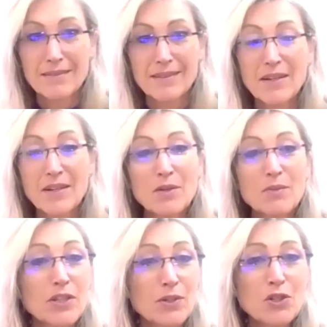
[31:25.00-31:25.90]
I want to go see
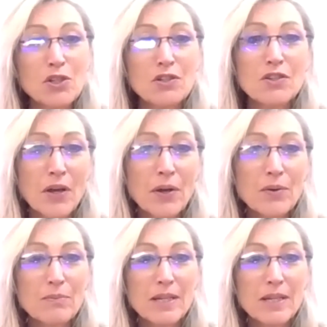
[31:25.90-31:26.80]
what the you should
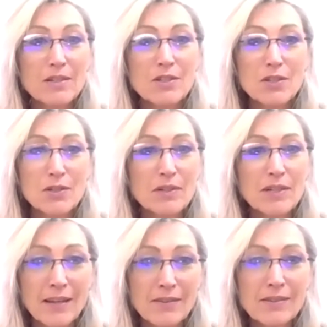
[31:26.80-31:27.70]
know because like. you're an
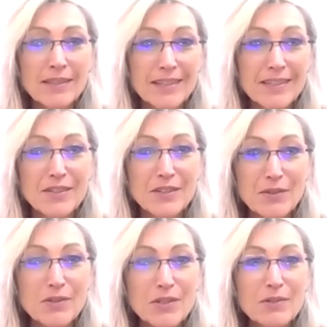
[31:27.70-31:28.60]
athlete and
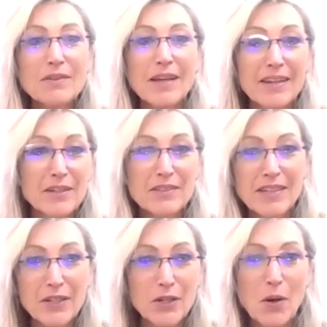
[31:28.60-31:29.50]
you do that. You
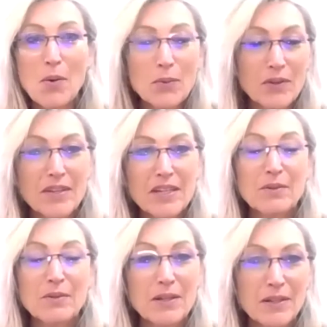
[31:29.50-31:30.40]
set a goal and then
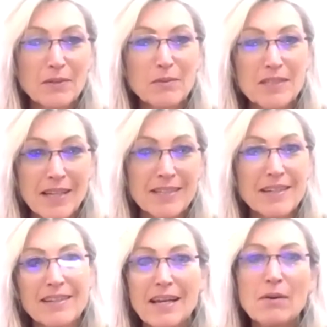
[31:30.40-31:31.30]
you kind of go, was that
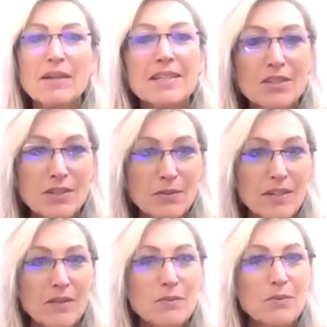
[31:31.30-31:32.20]
it? Now I need to do
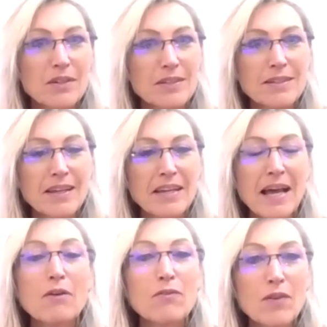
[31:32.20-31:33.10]
another one. And and
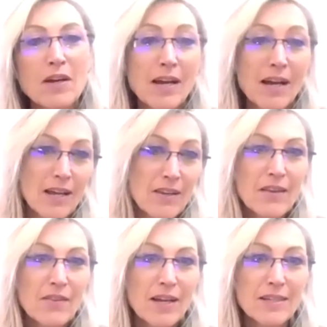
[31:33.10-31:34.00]
how and
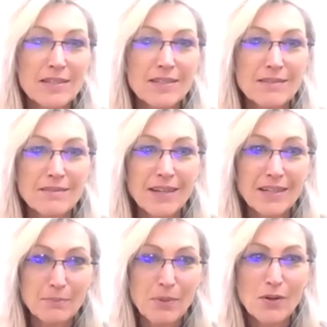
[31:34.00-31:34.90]
and that's
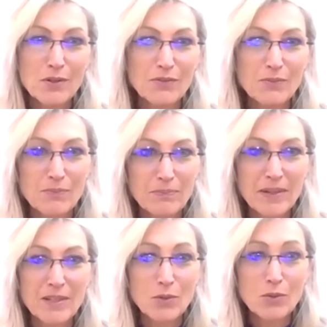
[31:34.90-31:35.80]
that's part of
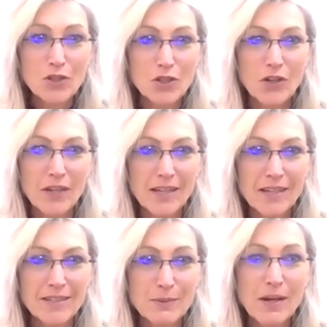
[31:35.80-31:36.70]
being your journey
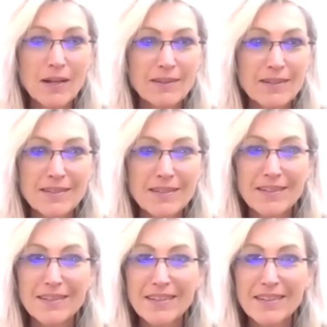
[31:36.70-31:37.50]
as well, hasn't it?